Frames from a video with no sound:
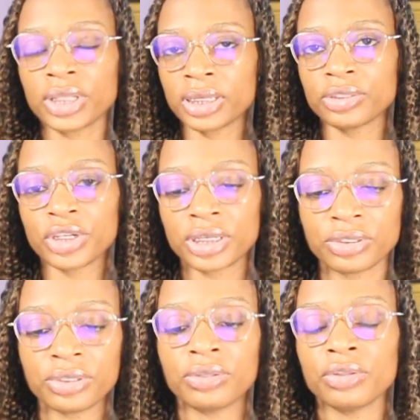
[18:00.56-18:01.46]
they can change
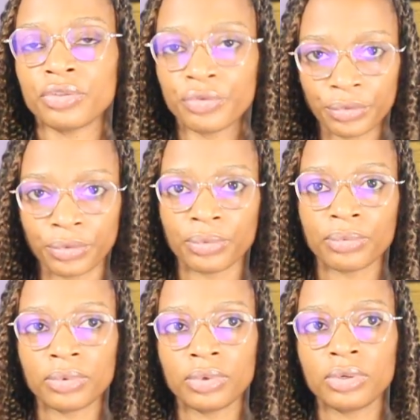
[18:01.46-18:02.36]
it through
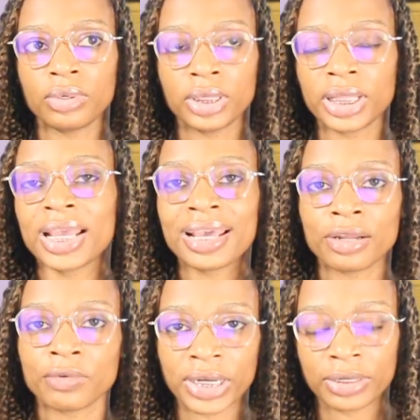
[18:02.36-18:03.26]
the
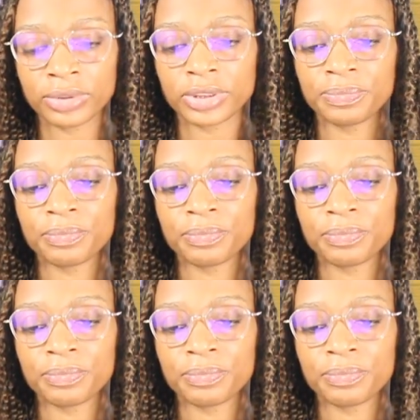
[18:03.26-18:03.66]
edit round.